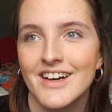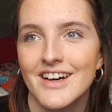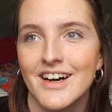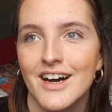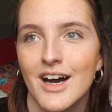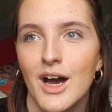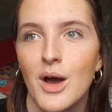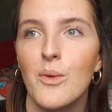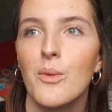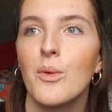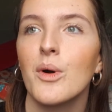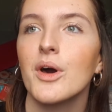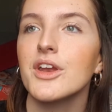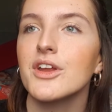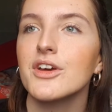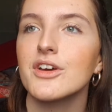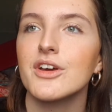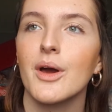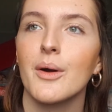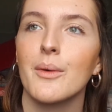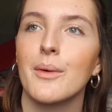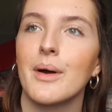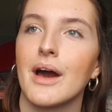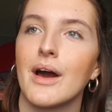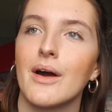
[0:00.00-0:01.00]
I want to
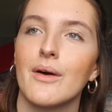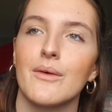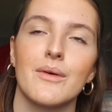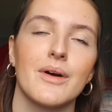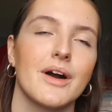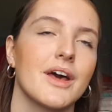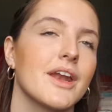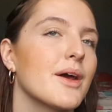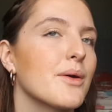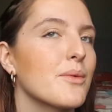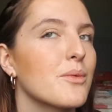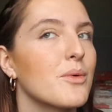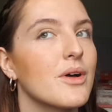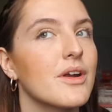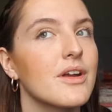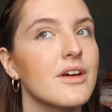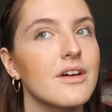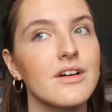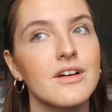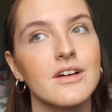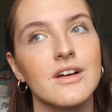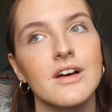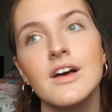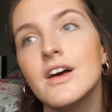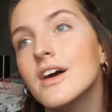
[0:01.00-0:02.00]
go out and I want
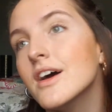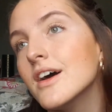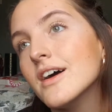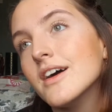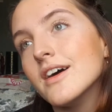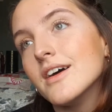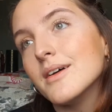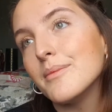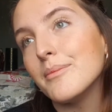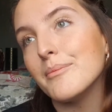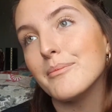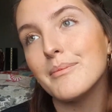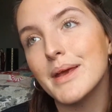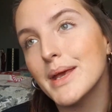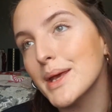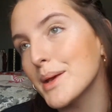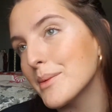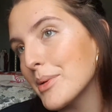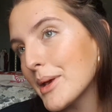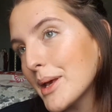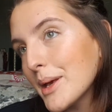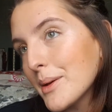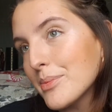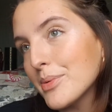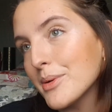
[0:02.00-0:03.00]
to meet
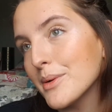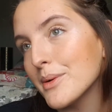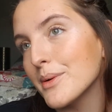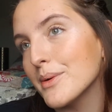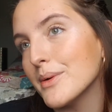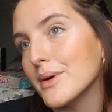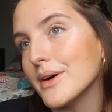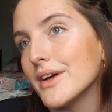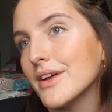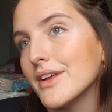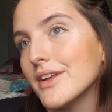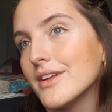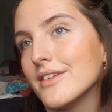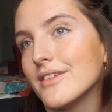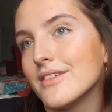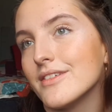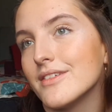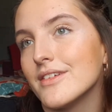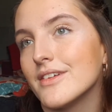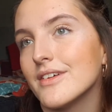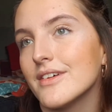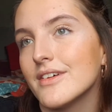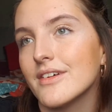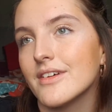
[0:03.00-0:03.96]
people and